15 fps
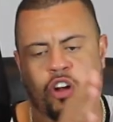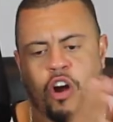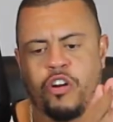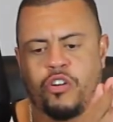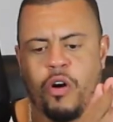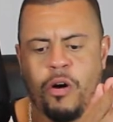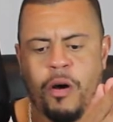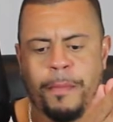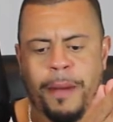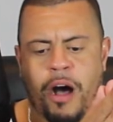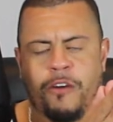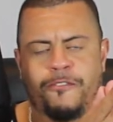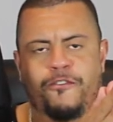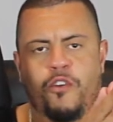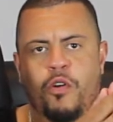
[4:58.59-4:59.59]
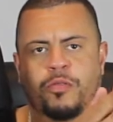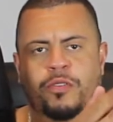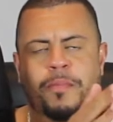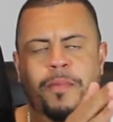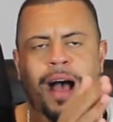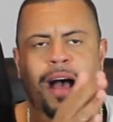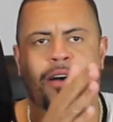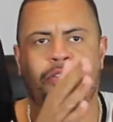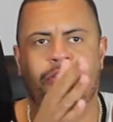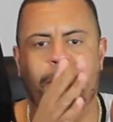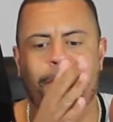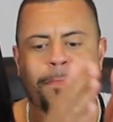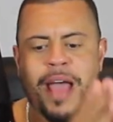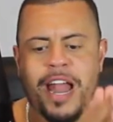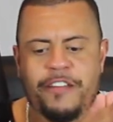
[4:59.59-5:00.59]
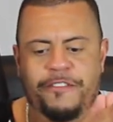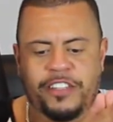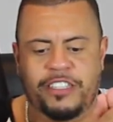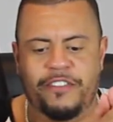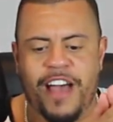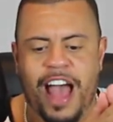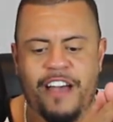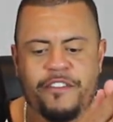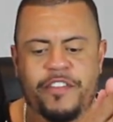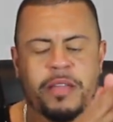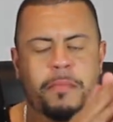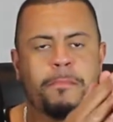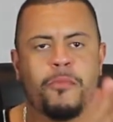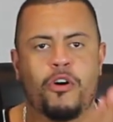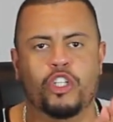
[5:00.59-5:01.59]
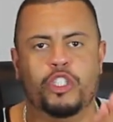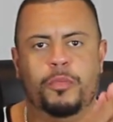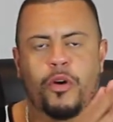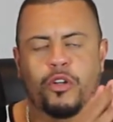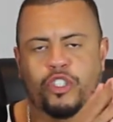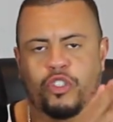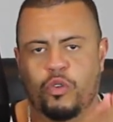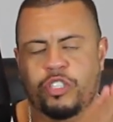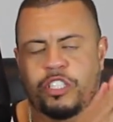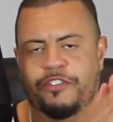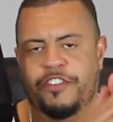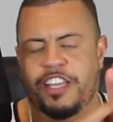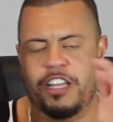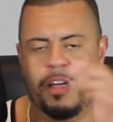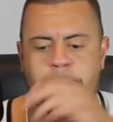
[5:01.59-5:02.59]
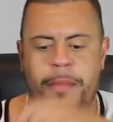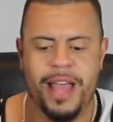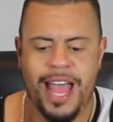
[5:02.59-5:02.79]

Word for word: an article on Forbes about the benefits of having multiple sources of income